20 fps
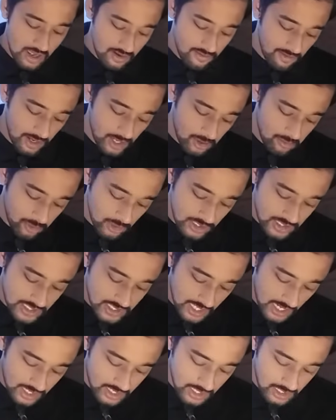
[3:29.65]
When you put
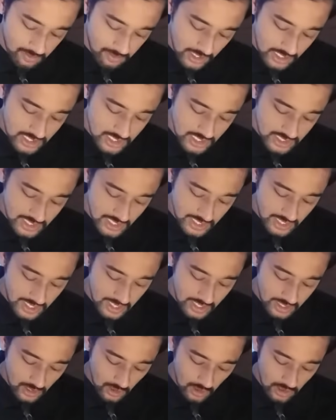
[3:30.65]
standard pressure setting
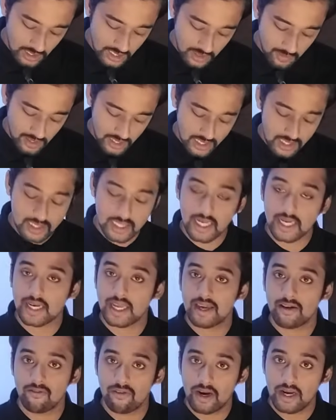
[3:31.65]
in the altimeter
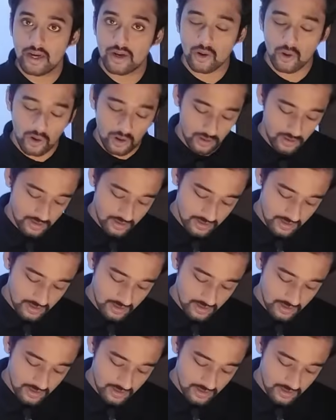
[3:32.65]
setting window,